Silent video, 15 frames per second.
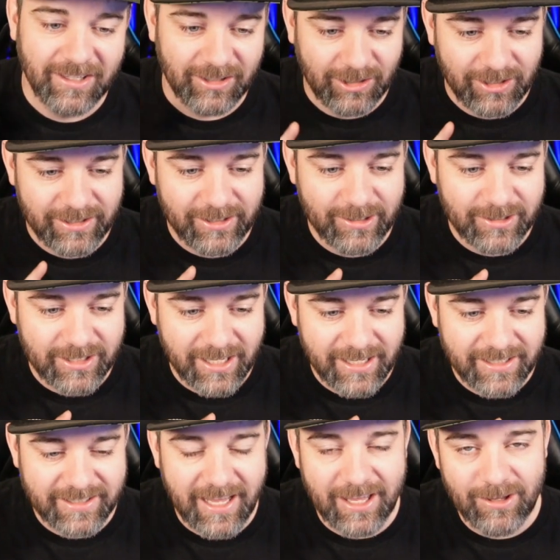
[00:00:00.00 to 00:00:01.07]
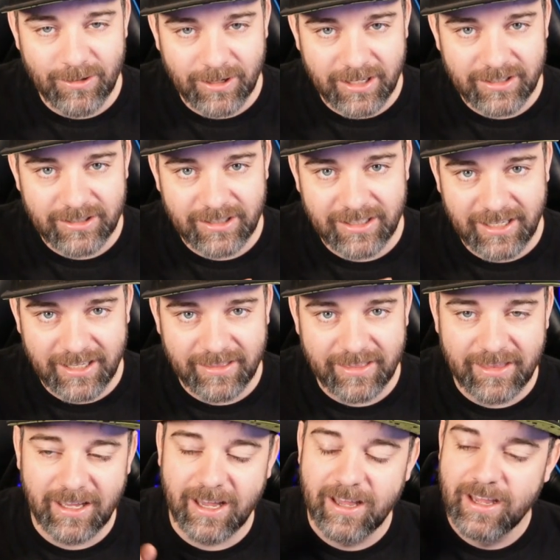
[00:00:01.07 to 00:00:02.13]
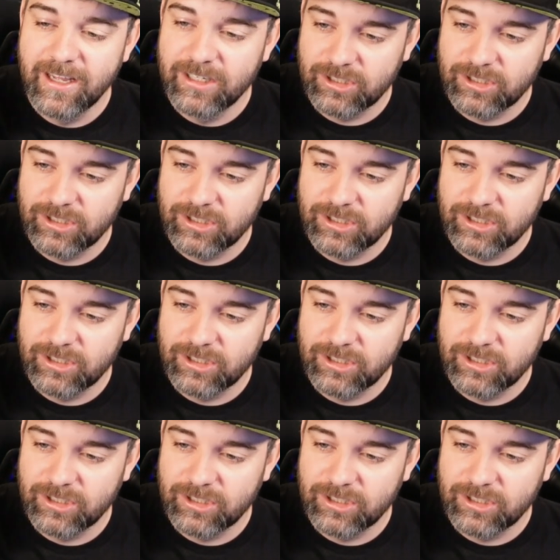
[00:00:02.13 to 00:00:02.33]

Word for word: Good news is that you can get the